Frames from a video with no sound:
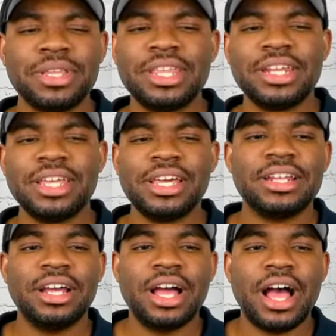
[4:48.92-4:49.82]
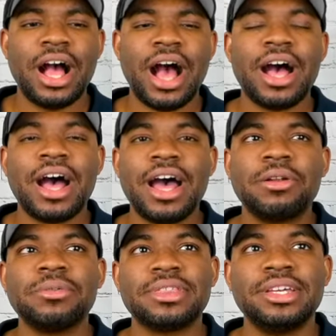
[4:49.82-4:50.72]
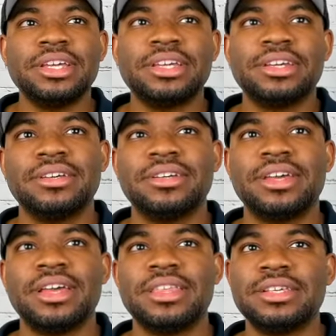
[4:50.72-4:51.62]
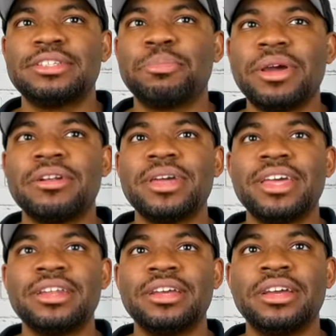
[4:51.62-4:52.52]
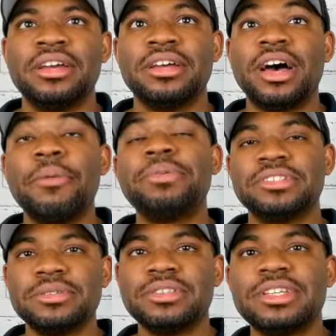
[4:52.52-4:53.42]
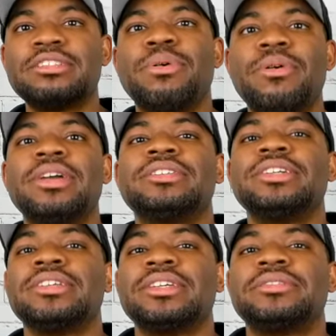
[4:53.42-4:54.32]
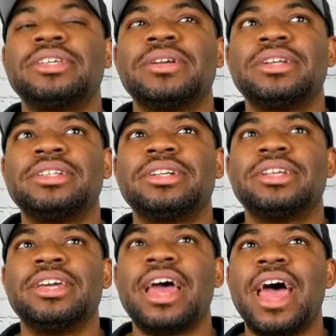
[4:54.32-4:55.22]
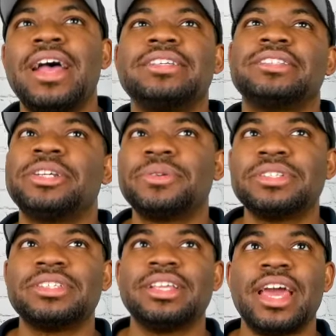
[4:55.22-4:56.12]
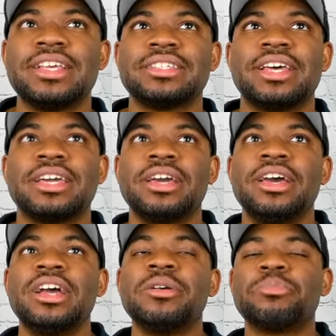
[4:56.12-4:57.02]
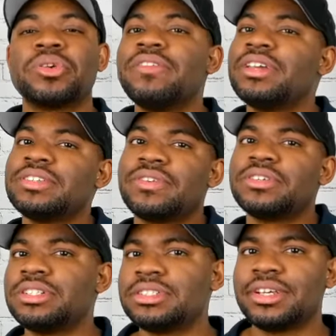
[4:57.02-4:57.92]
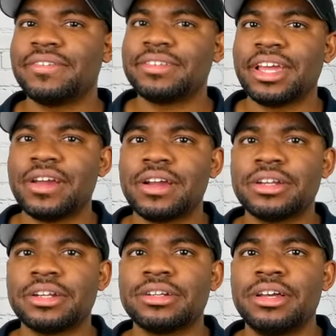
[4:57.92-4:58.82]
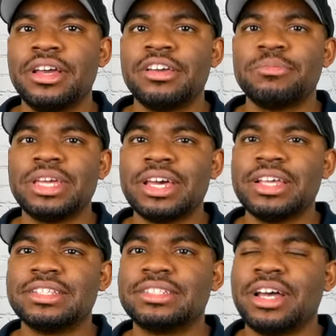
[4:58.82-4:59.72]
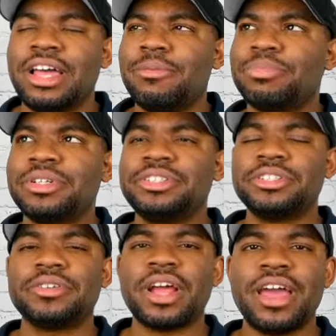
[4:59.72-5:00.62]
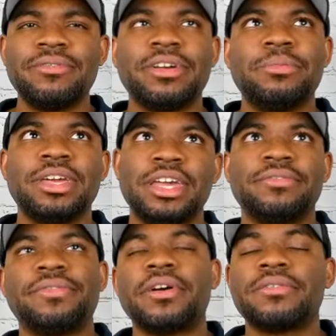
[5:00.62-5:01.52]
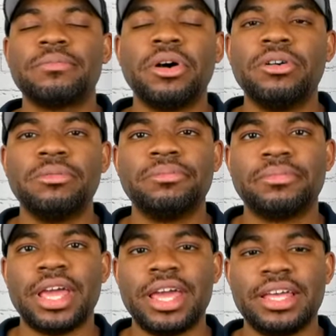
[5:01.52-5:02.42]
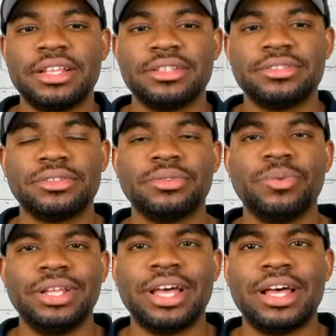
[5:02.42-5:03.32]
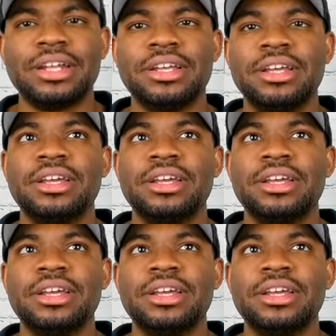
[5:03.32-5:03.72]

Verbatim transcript: But then again, I don't think this Spider Man, up until this point, took his secret identity as seriously as like previous versions of the character because I'm pretty sure, I mean, in Far From Home and whatnot,